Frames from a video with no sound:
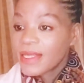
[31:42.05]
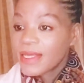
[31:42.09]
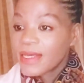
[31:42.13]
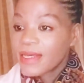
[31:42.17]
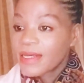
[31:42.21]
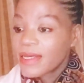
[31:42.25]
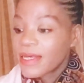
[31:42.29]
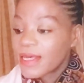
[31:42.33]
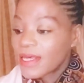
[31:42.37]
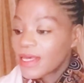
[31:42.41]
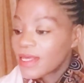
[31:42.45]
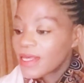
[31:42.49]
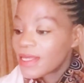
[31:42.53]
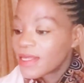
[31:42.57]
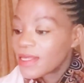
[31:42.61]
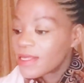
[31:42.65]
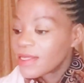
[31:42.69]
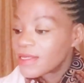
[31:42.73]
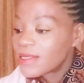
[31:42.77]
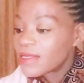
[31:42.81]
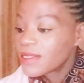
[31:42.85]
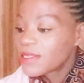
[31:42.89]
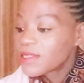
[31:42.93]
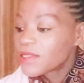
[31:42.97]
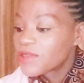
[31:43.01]
Okay,
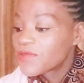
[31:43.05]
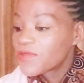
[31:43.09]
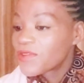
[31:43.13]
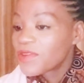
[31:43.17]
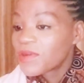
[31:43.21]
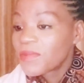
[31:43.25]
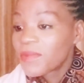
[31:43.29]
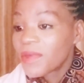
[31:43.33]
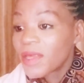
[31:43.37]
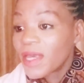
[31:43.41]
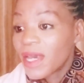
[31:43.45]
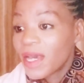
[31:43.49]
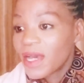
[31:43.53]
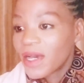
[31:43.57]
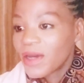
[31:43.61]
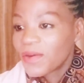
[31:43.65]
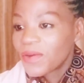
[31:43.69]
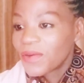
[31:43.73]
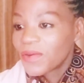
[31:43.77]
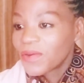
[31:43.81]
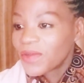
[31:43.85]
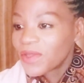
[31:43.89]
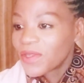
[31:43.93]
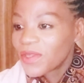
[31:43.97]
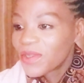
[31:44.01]
this is from
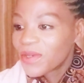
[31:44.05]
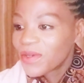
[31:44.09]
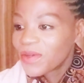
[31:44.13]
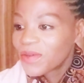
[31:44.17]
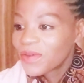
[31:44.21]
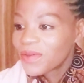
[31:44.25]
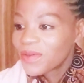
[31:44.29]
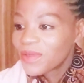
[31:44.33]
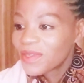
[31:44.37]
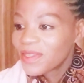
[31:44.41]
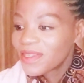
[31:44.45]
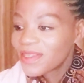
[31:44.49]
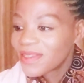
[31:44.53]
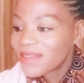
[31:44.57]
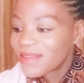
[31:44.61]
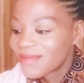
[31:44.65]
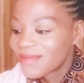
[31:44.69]
Yahoo News.